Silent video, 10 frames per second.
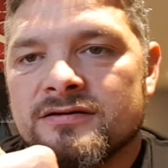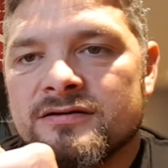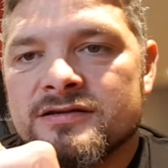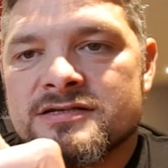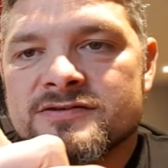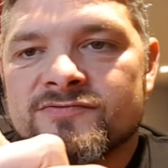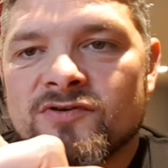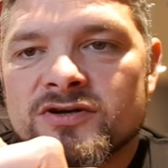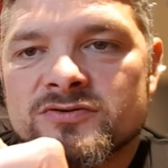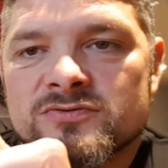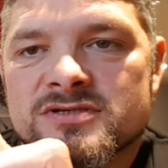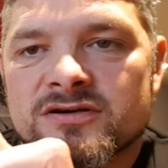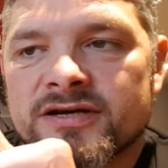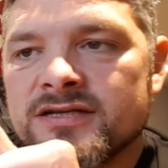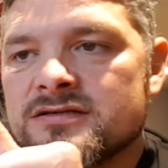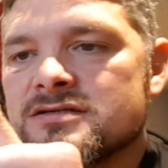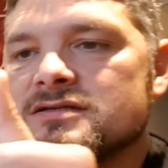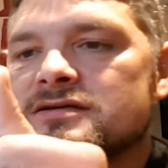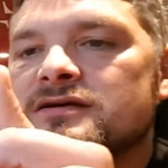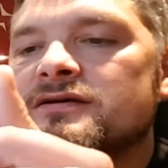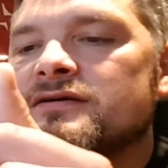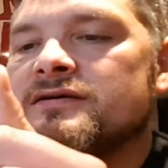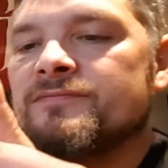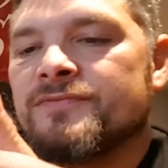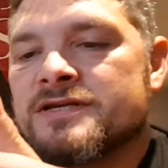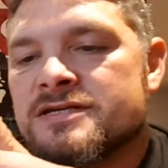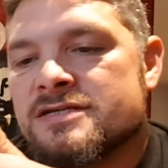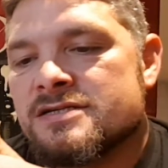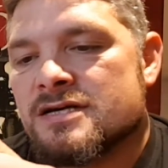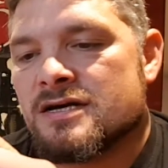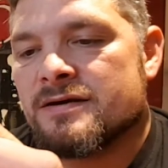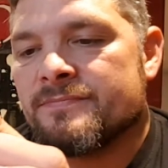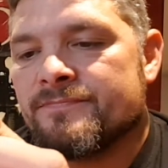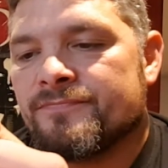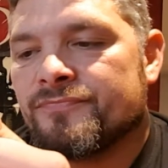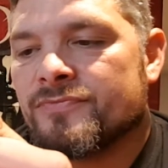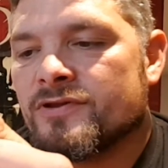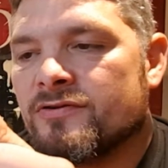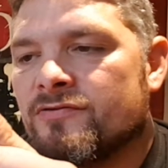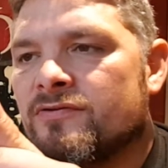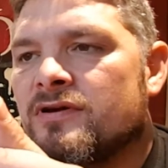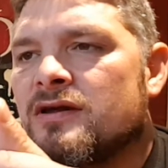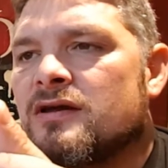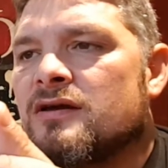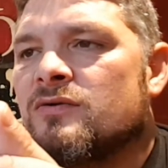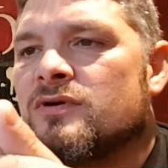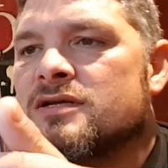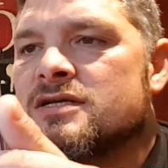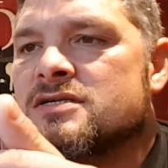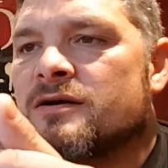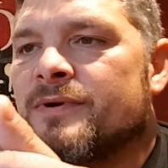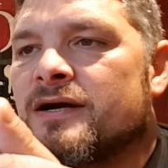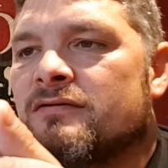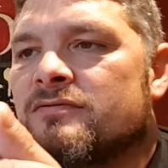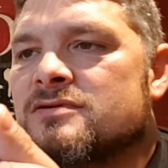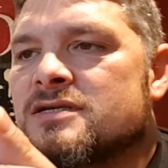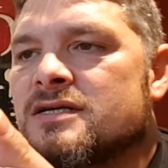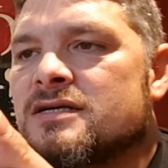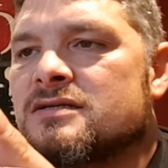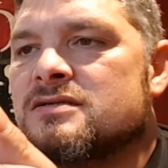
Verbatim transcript: and this is Vital Signs this is um, when did this come out was it